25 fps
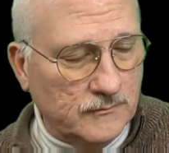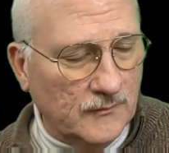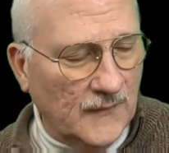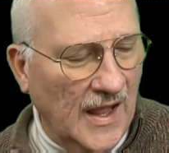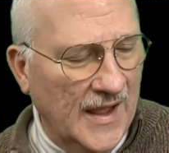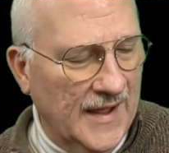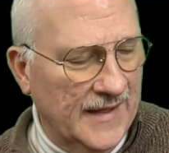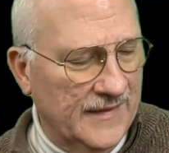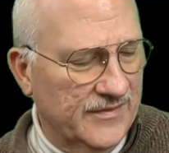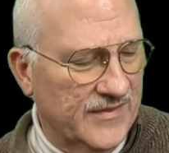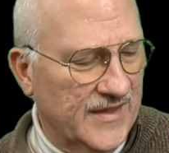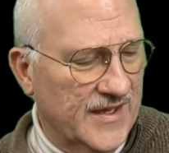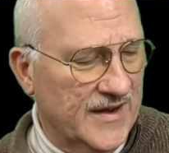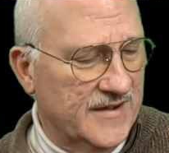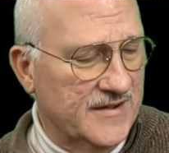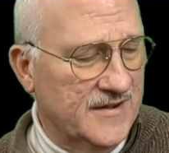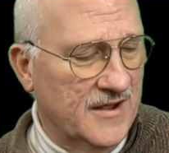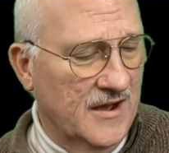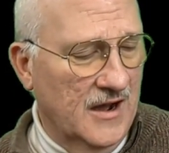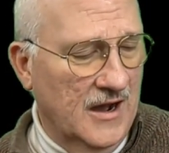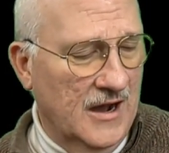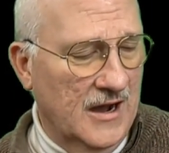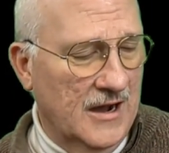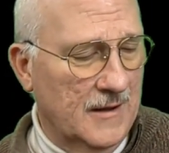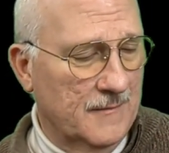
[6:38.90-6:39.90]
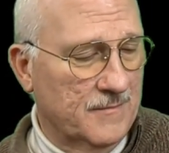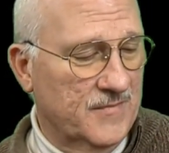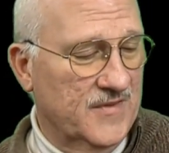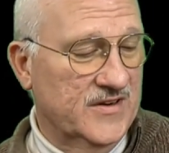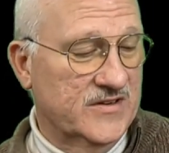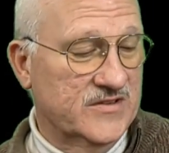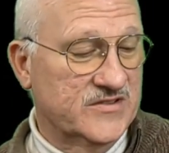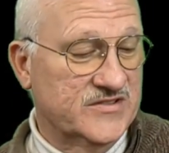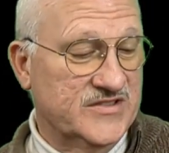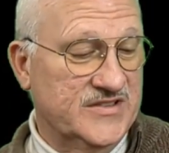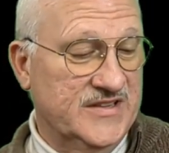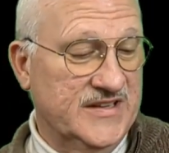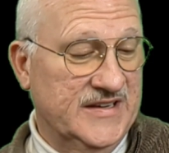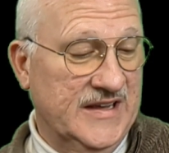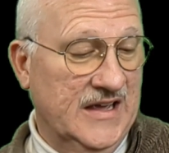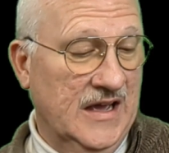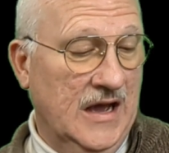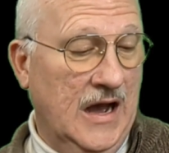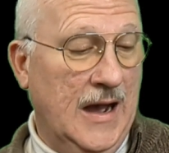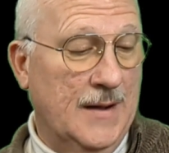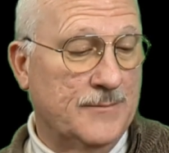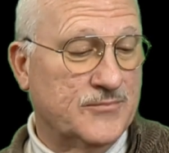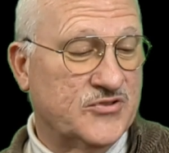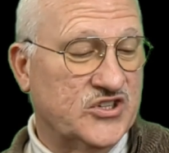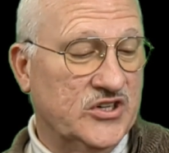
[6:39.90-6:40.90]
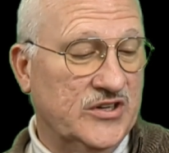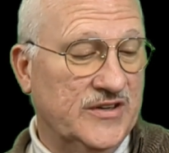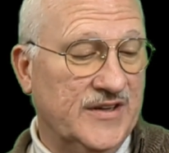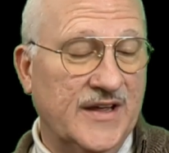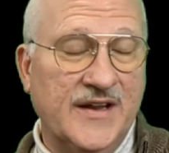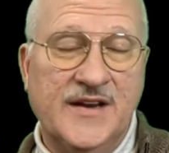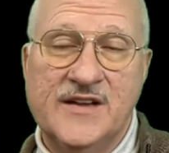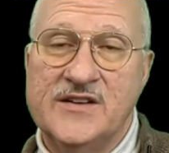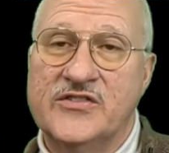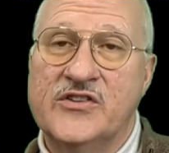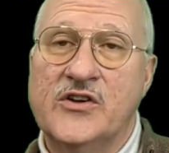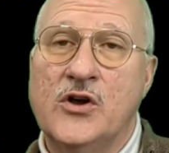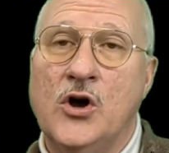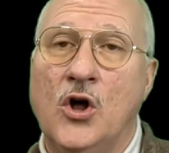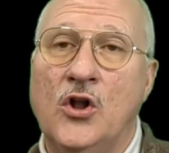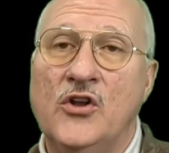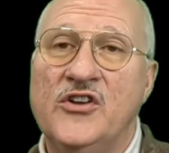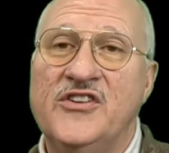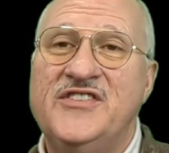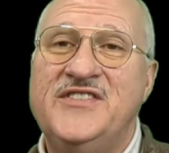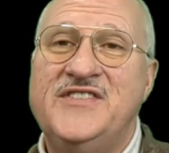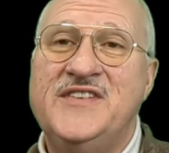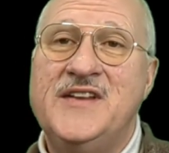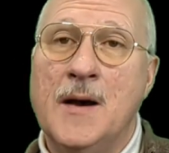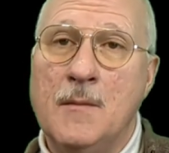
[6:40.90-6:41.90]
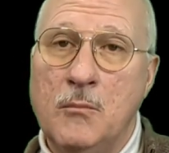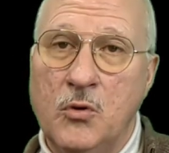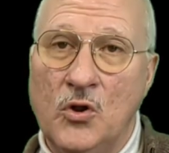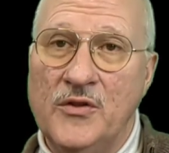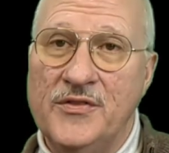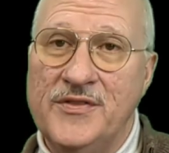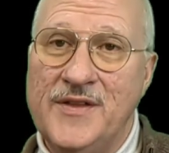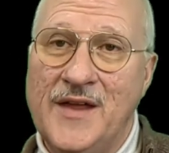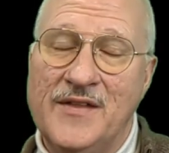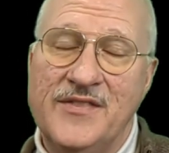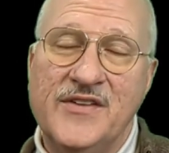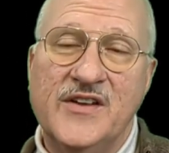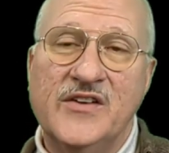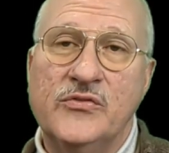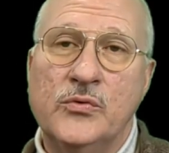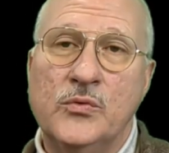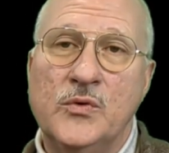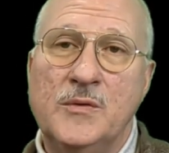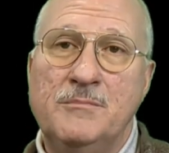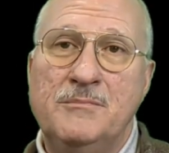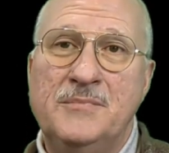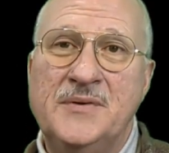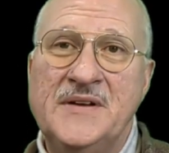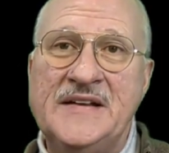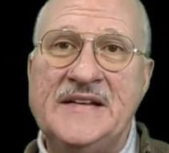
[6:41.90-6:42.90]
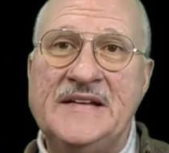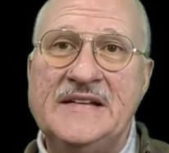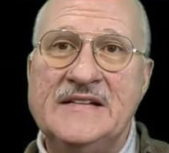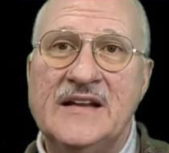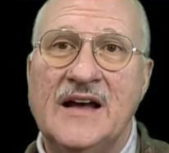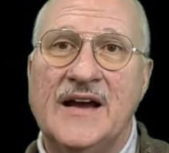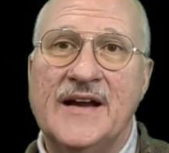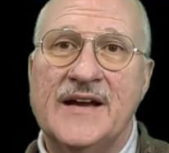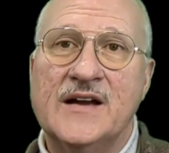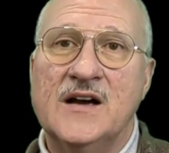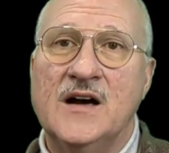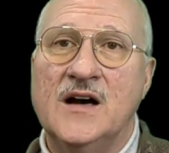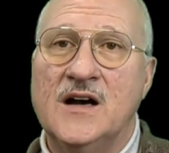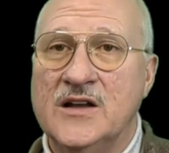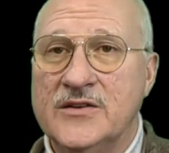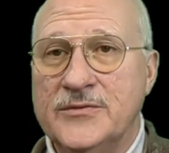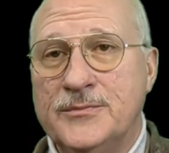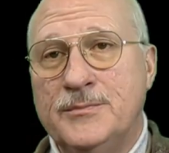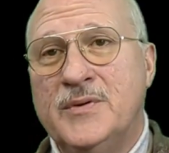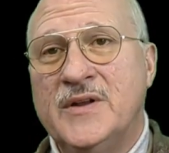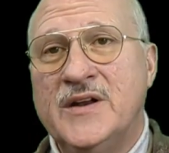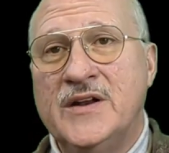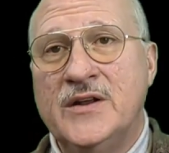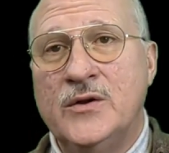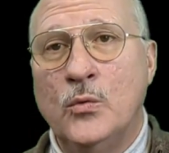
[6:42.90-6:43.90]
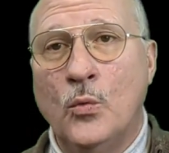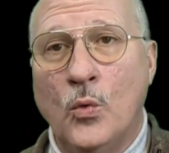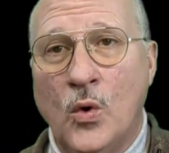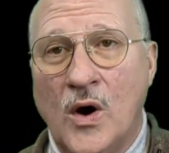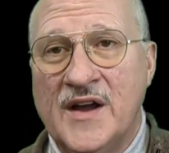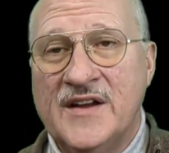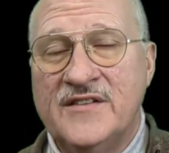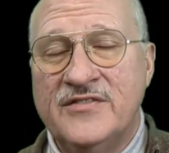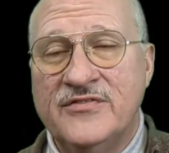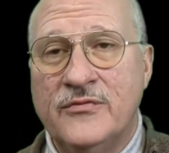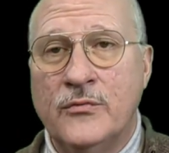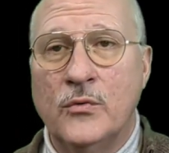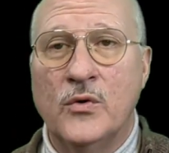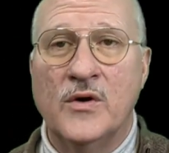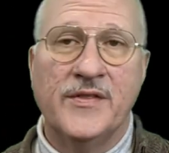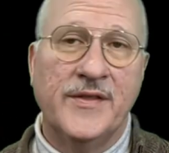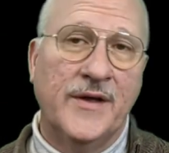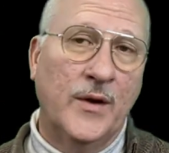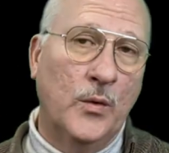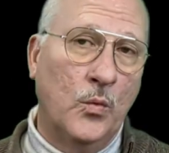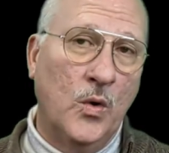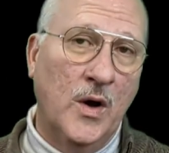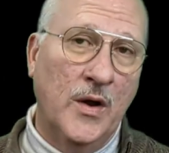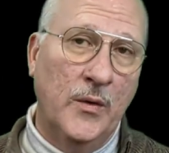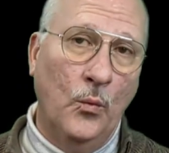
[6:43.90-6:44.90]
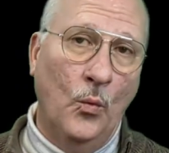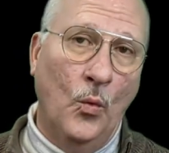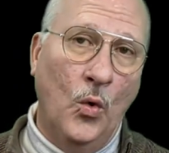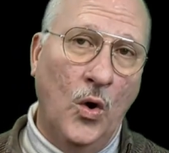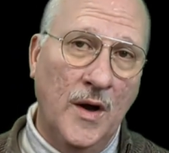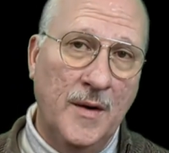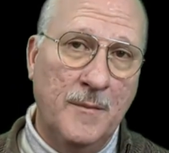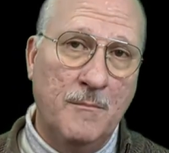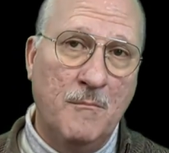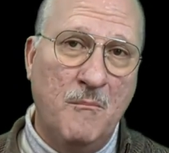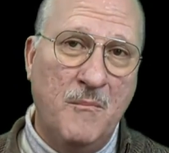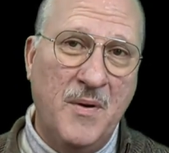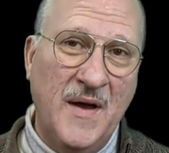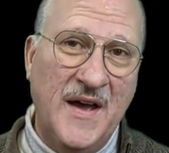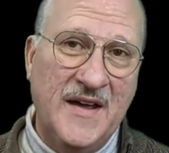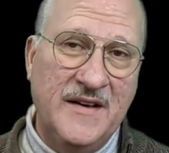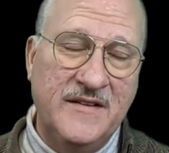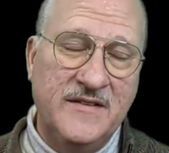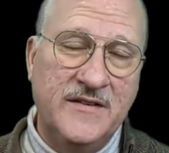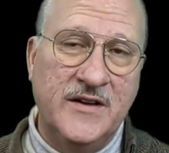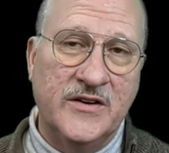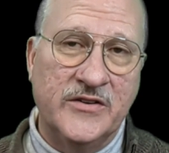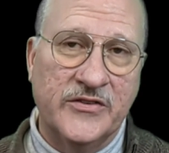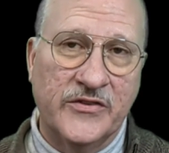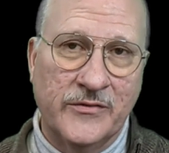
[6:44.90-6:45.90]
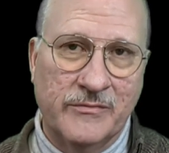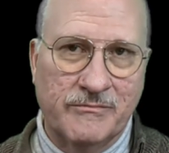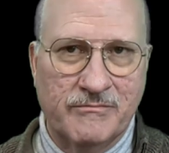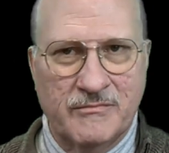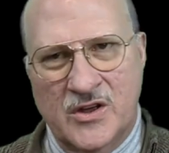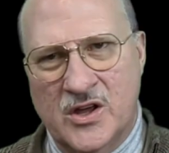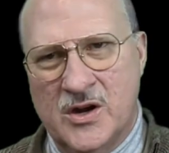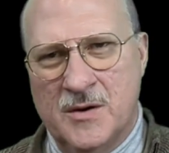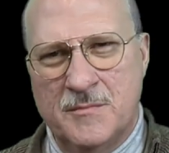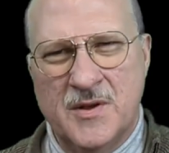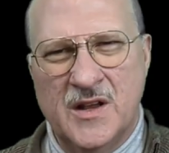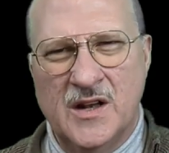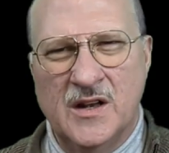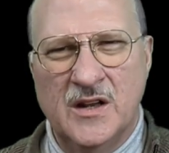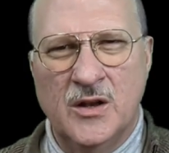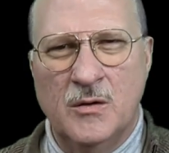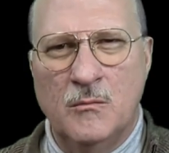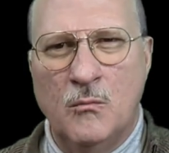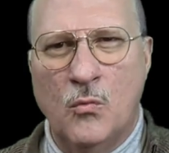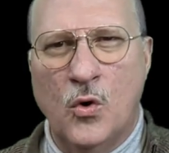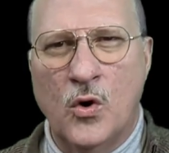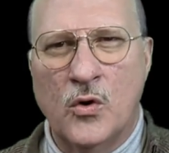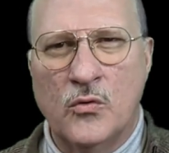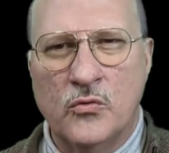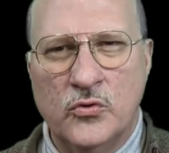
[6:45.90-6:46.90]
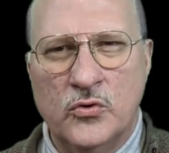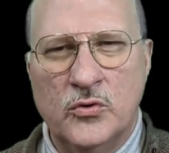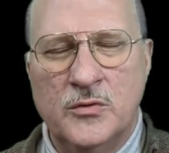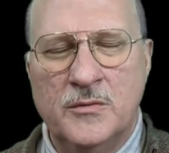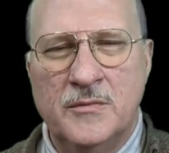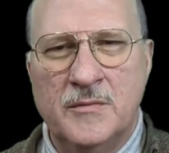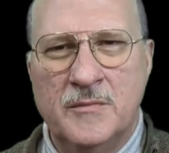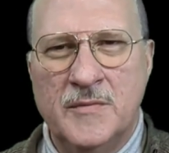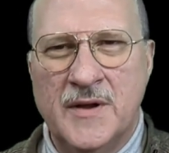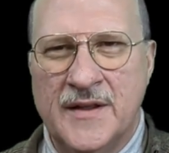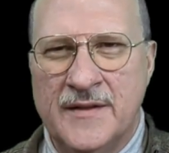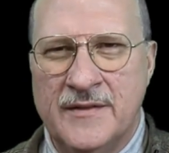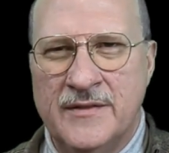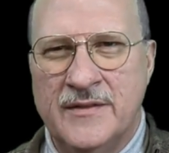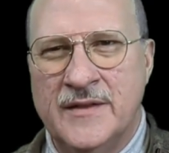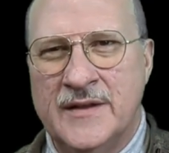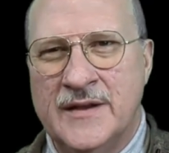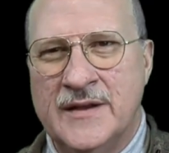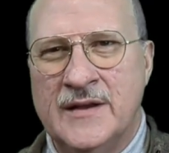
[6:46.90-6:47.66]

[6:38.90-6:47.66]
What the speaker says: And then there's the option that is called double. Now, this would be like a husband and wife where they want one bed. There's going to be a little more room in